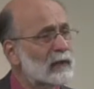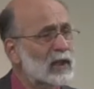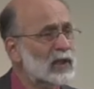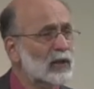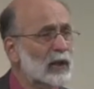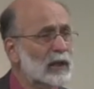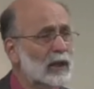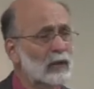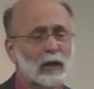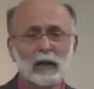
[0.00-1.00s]
of this sort
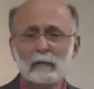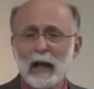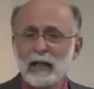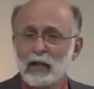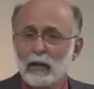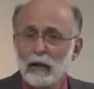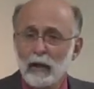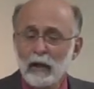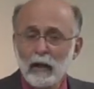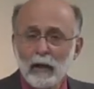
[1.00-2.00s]
that you can imagine.
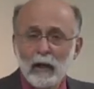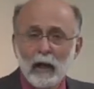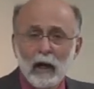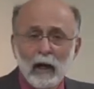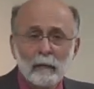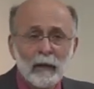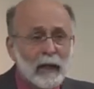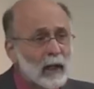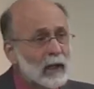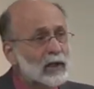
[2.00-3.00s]
Uh,
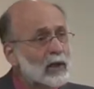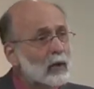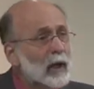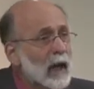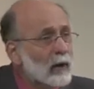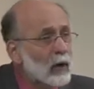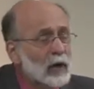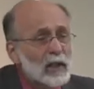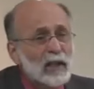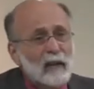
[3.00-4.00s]
and so we got
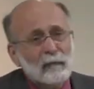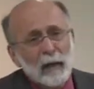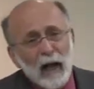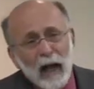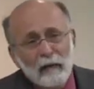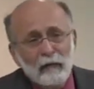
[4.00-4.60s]
all these FBI